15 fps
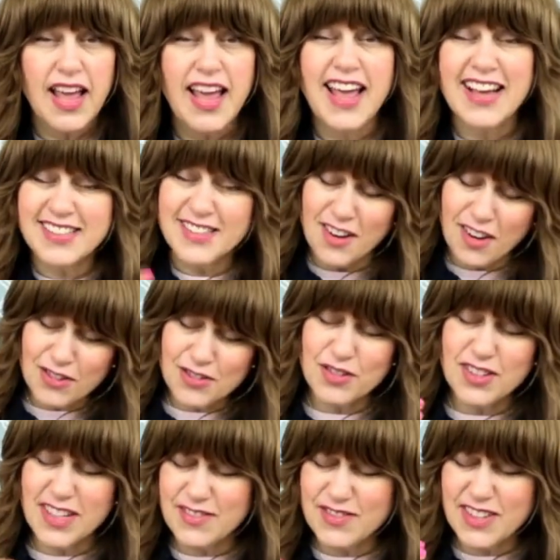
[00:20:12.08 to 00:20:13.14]
and
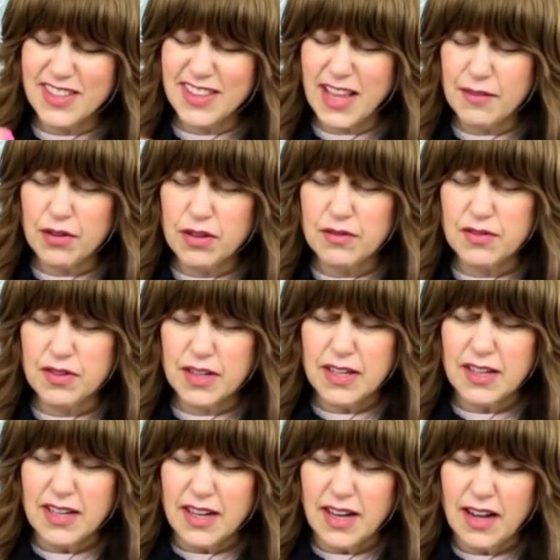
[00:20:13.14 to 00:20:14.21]
also gives a level of
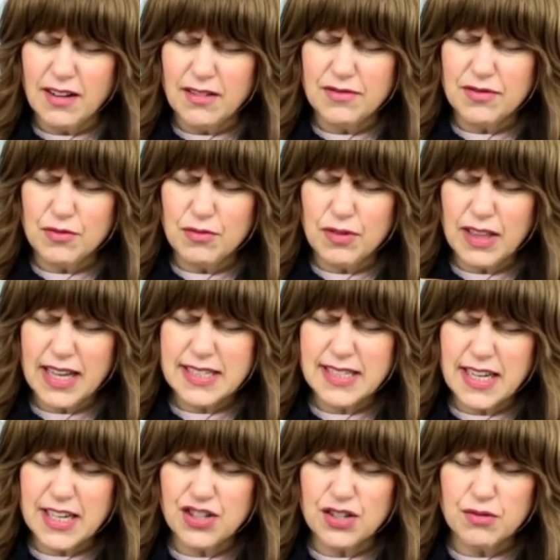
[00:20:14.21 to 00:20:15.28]
of
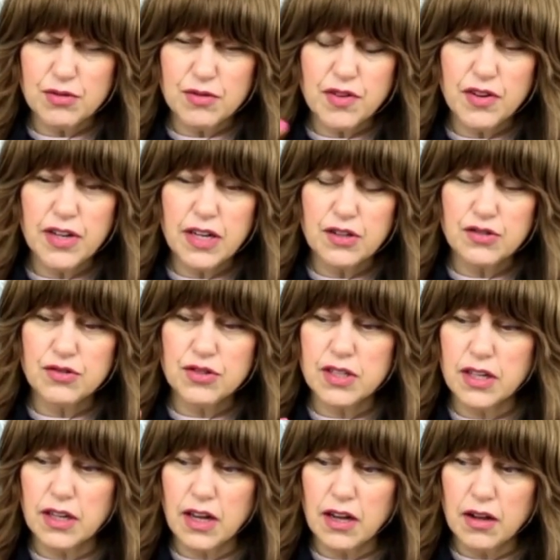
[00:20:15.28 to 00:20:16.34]
relaxation. It was very interesting.